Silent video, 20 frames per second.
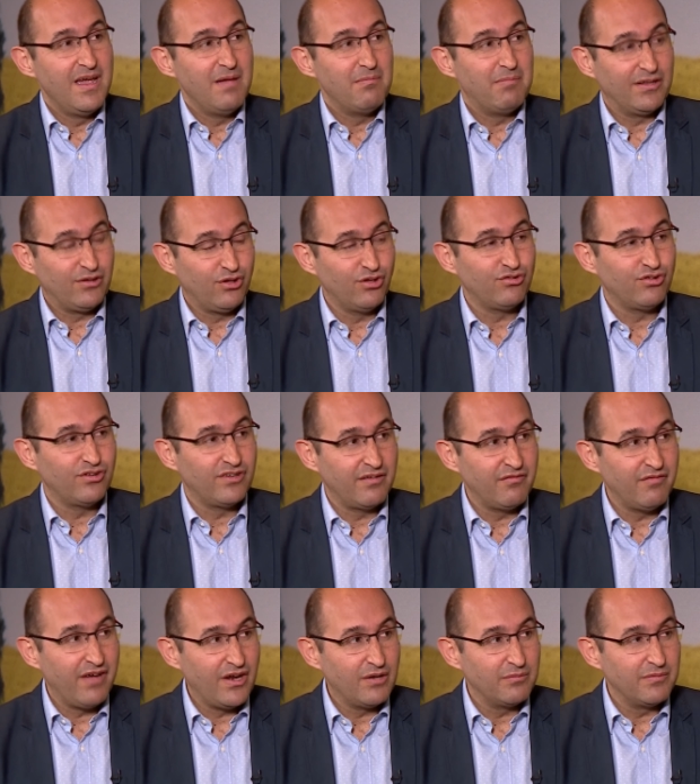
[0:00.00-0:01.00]
but also the
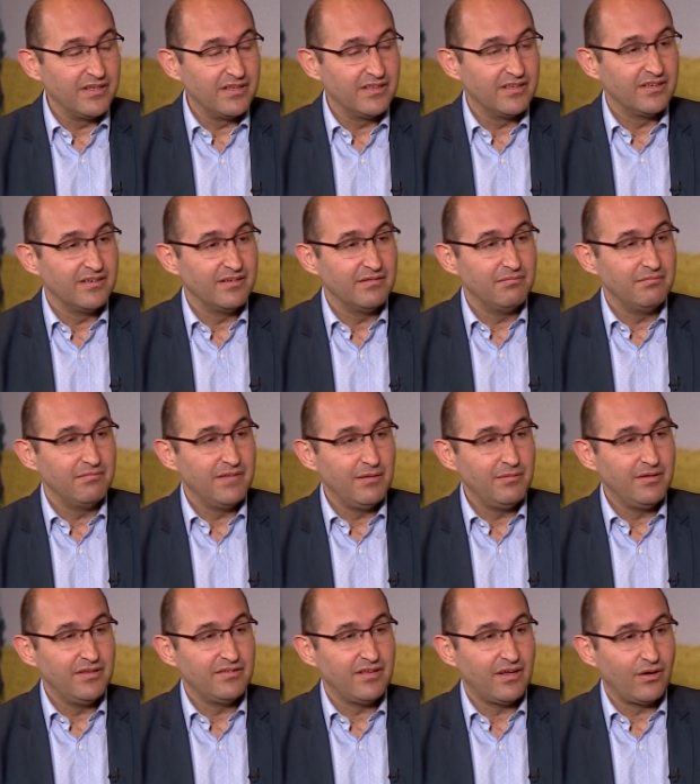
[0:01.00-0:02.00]
environment.
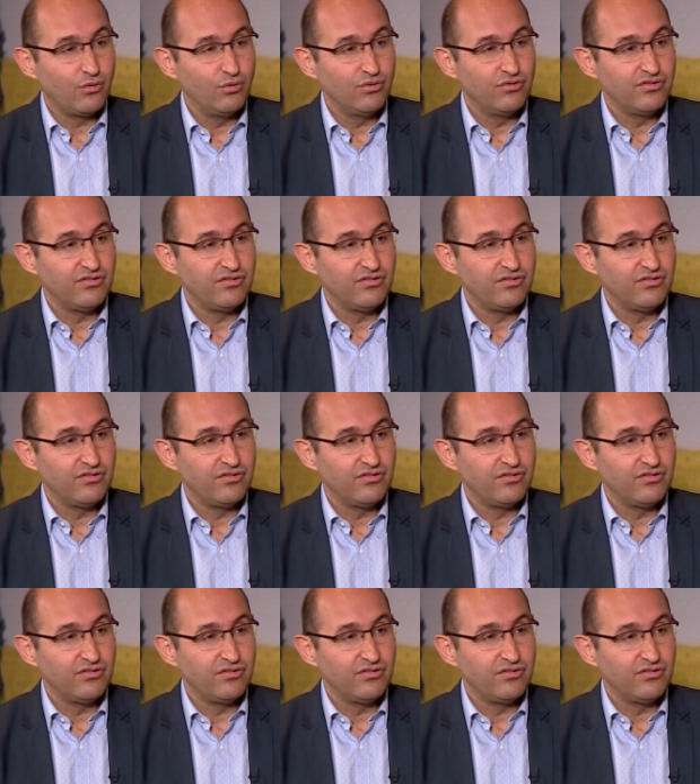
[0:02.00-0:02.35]
Maybe it's a good